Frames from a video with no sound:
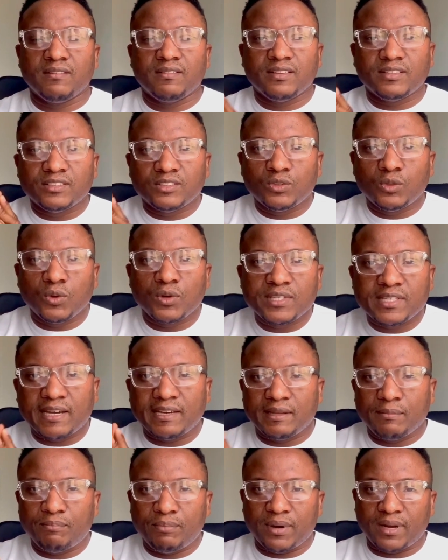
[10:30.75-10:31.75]
those are
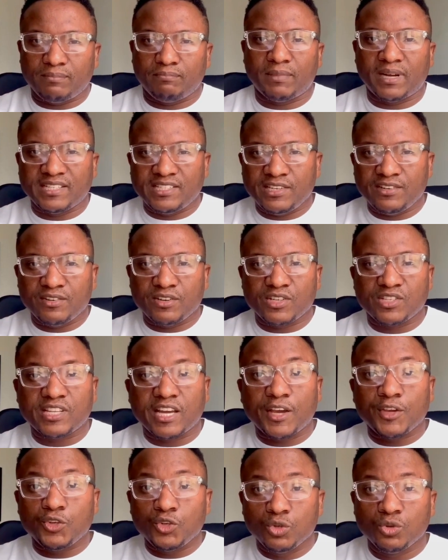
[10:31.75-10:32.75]
the materials
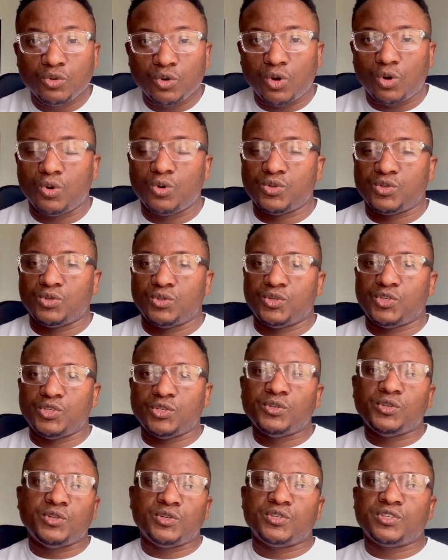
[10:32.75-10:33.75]
that you also
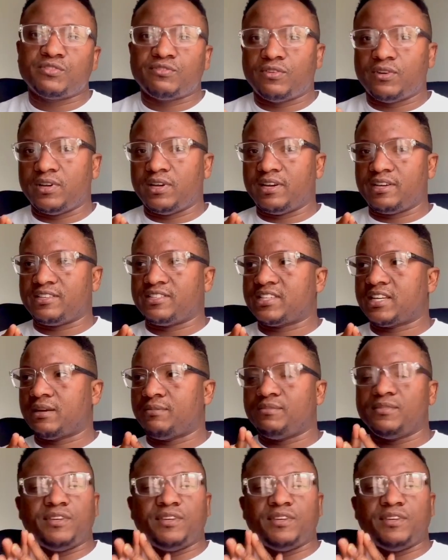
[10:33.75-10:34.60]
should use for your exam.